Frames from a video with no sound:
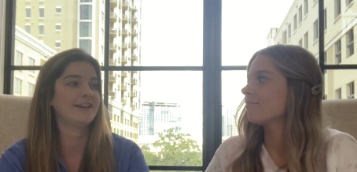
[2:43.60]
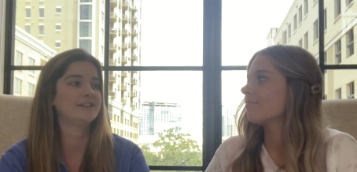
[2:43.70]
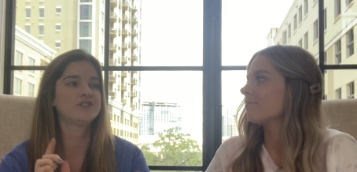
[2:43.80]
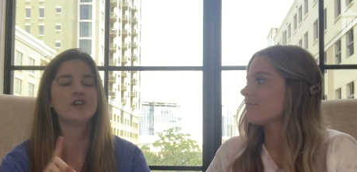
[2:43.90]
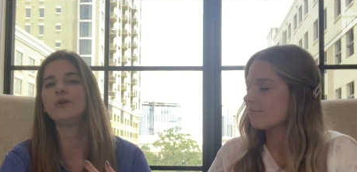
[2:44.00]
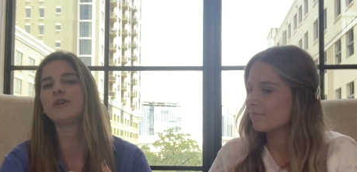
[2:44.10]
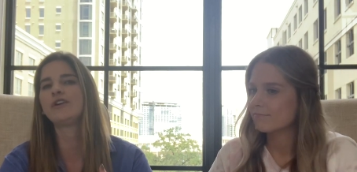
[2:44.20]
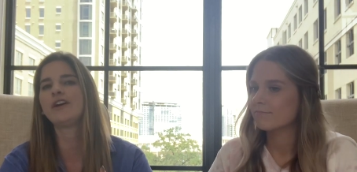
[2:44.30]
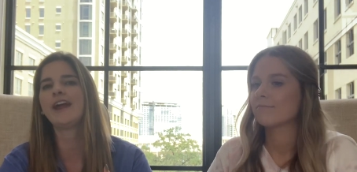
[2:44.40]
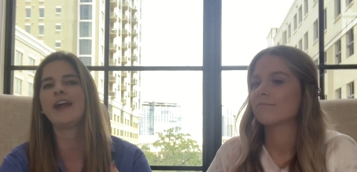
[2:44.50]
Speaker 1: it's
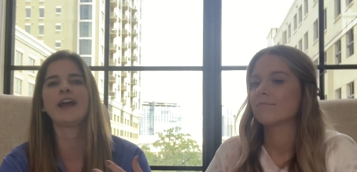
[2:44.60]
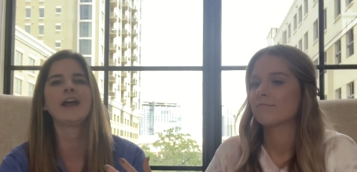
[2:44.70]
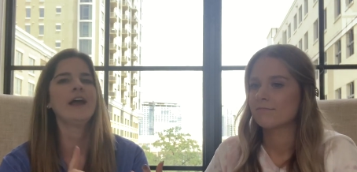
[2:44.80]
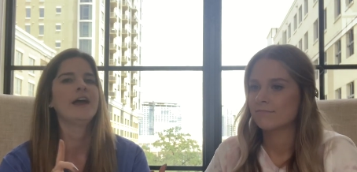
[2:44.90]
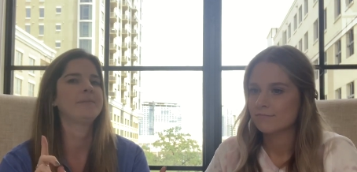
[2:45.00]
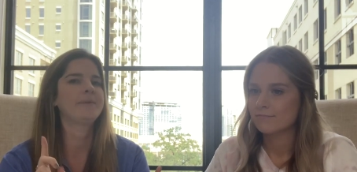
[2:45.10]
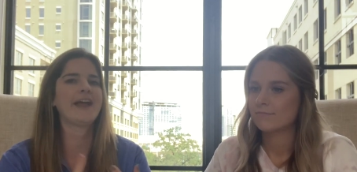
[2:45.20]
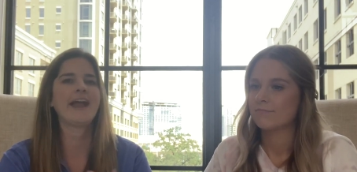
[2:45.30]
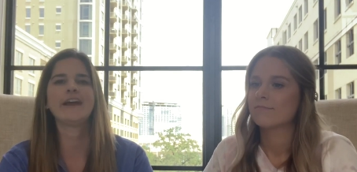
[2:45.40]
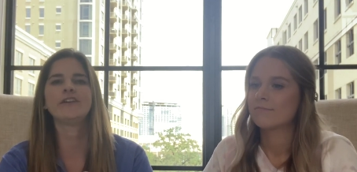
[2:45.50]
tutoring,
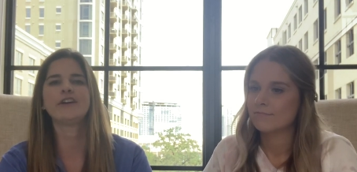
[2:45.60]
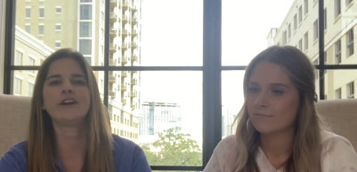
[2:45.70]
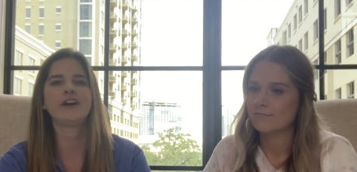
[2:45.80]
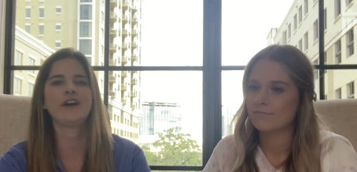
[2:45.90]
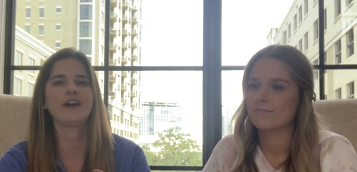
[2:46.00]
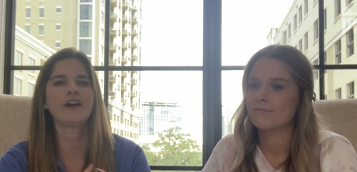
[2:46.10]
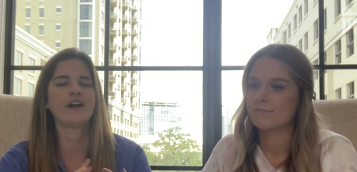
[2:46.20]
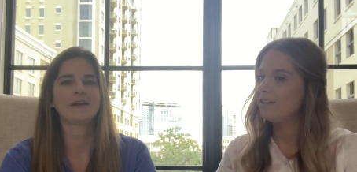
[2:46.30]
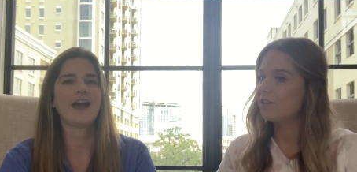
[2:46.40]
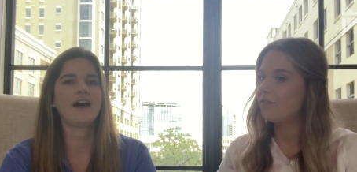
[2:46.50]

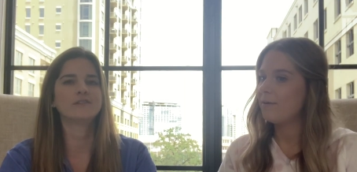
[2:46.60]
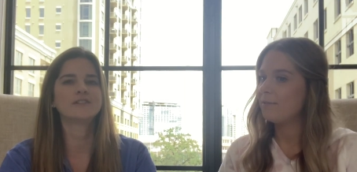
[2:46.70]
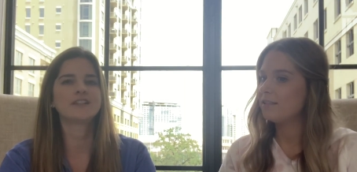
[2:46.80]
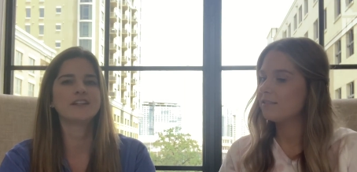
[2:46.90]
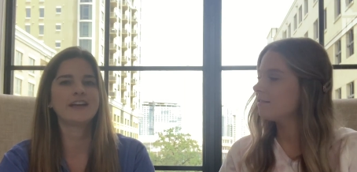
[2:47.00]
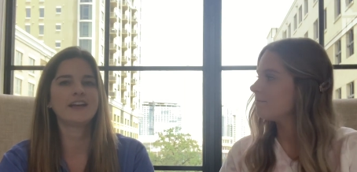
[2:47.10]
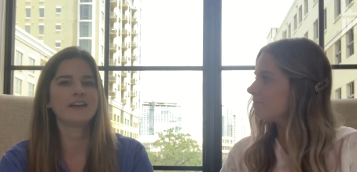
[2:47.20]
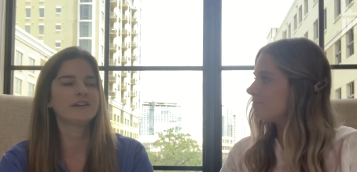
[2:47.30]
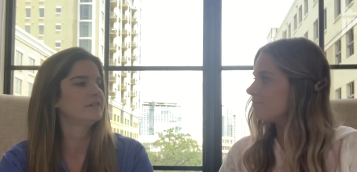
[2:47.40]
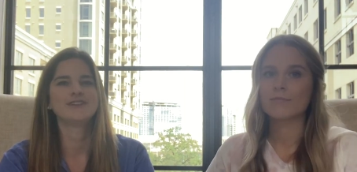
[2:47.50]
behavior, and
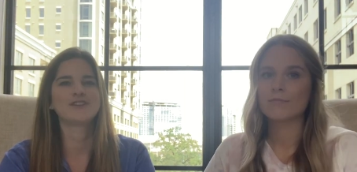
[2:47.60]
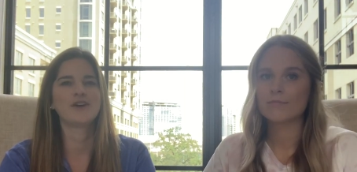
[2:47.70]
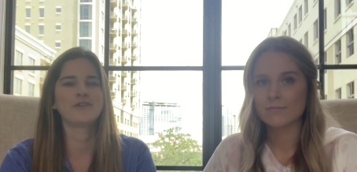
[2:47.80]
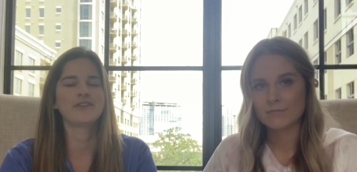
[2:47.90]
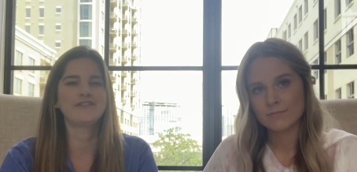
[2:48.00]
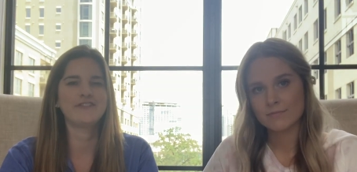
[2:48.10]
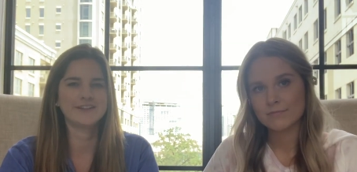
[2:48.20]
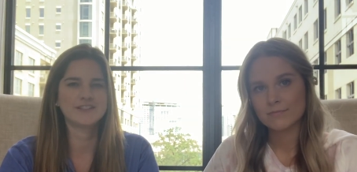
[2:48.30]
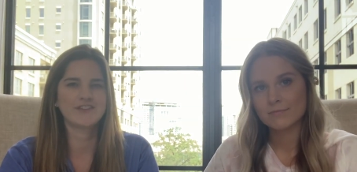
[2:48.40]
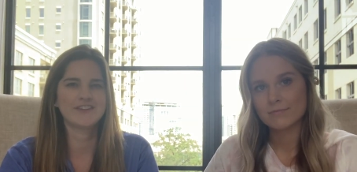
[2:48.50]
counseling. Families. So the
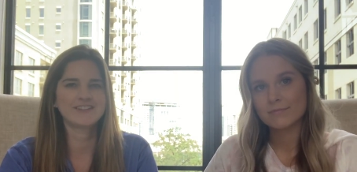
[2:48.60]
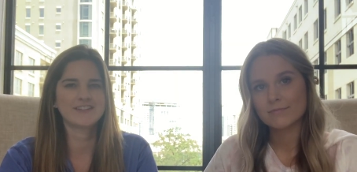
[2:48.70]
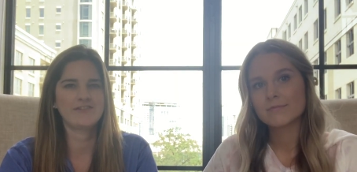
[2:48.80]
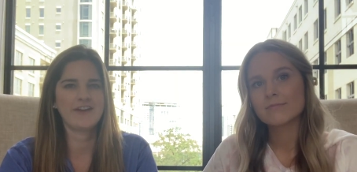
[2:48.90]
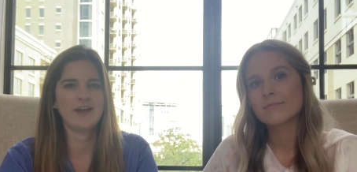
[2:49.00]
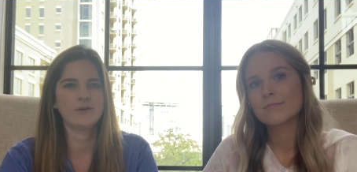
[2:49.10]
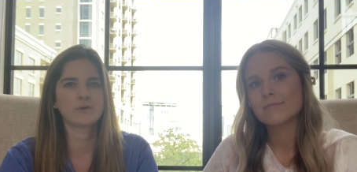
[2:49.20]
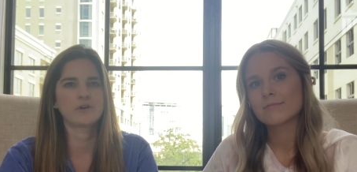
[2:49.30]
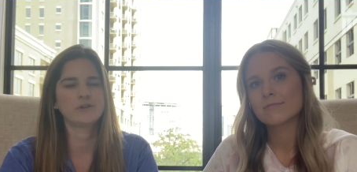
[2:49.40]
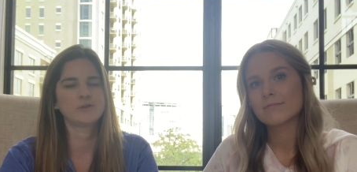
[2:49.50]
funds for this event
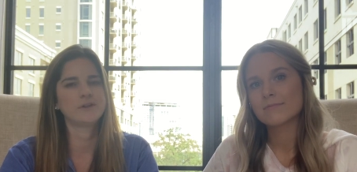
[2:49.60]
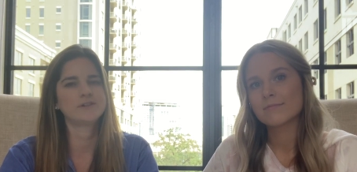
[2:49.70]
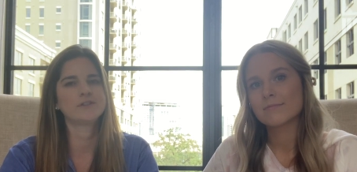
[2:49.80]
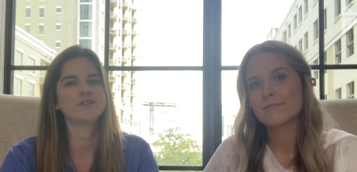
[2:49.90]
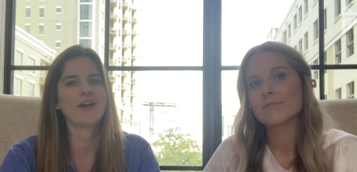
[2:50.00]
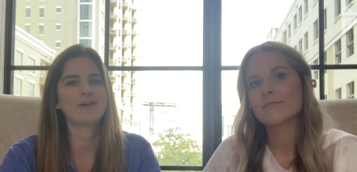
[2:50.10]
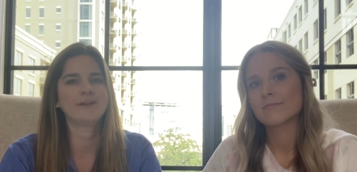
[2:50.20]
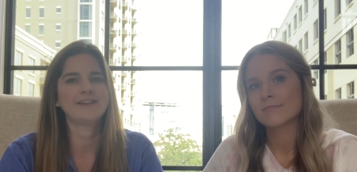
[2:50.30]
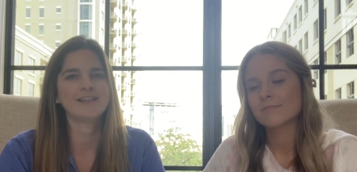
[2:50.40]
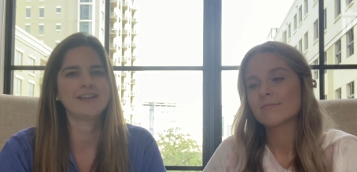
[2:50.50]
will go towards those
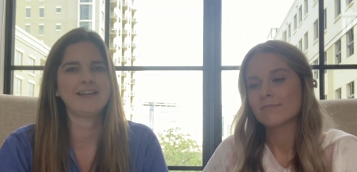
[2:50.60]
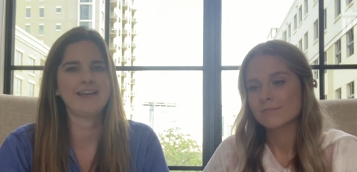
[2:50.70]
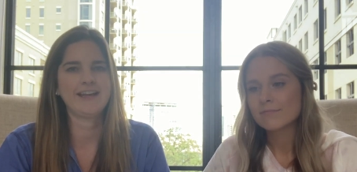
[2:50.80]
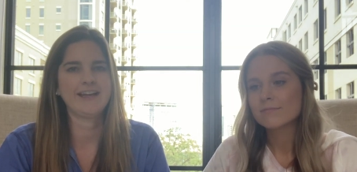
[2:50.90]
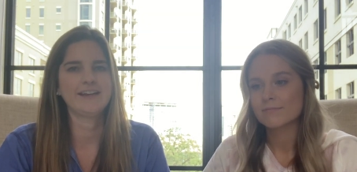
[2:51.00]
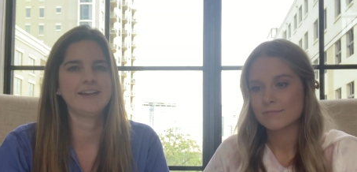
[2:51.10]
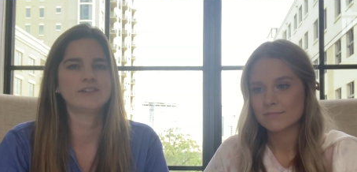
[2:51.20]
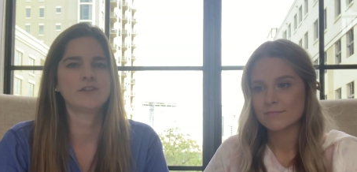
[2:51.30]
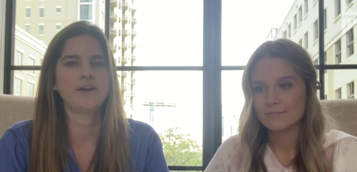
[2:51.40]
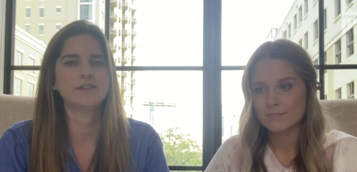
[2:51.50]
families in need.
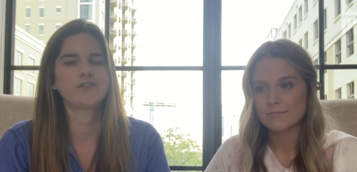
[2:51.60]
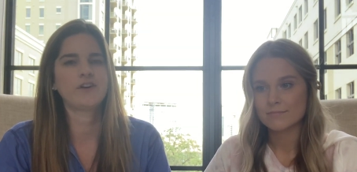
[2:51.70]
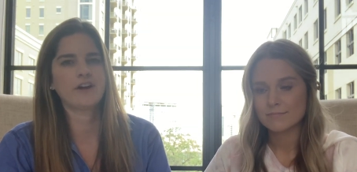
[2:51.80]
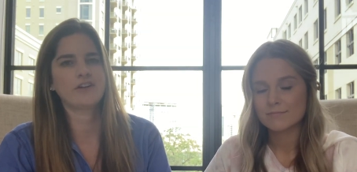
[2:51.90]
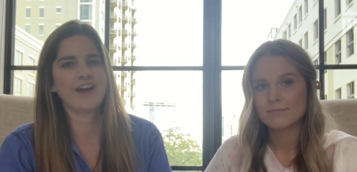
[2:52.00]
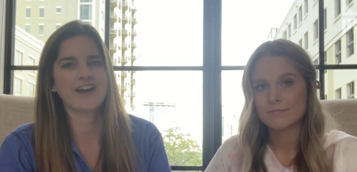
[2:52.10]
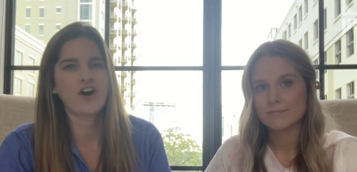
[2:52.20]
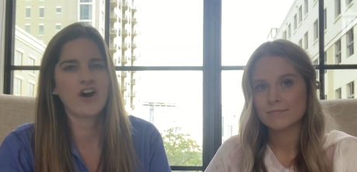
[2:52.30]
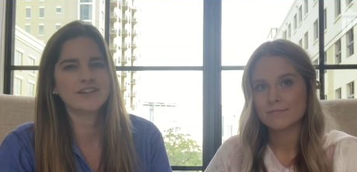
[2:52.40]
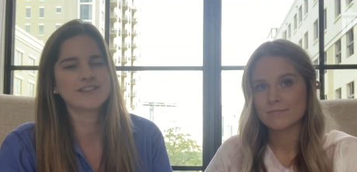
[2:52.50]
So it's for a great
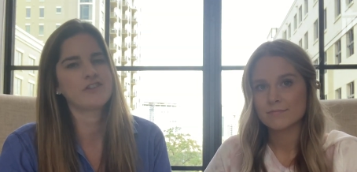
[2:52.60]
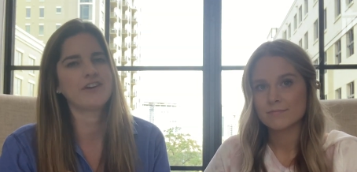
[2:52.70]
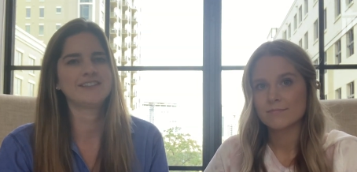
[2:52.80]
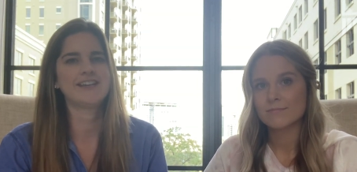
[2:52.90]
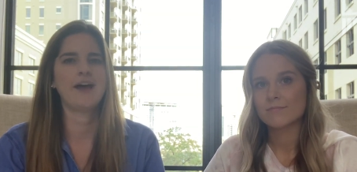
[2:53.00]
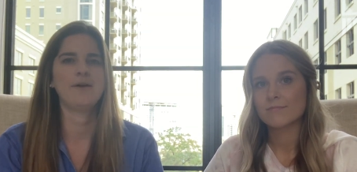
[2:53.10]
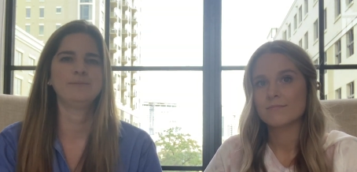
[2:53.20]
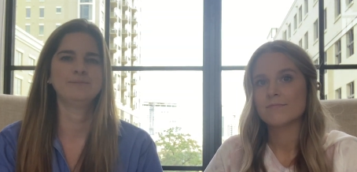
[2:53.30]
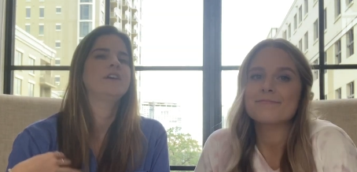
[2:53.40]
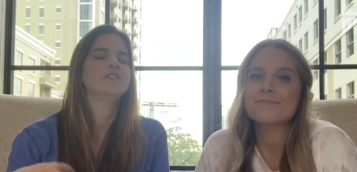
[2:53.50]
cause, great
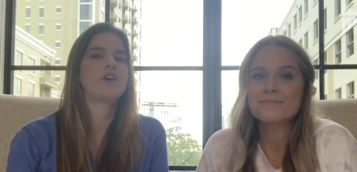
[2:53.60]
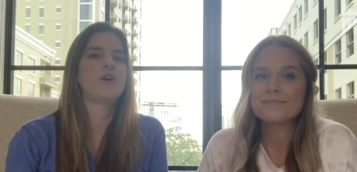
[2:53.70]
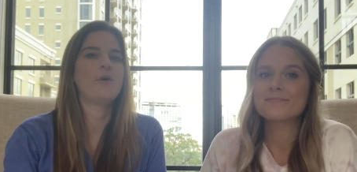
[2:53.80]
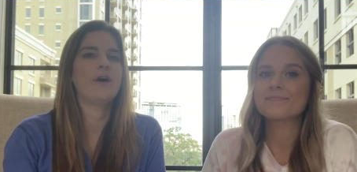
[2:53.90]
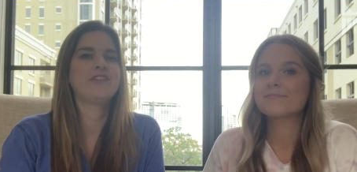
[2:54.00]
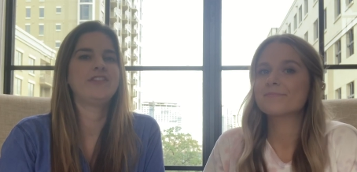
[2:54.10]
time. So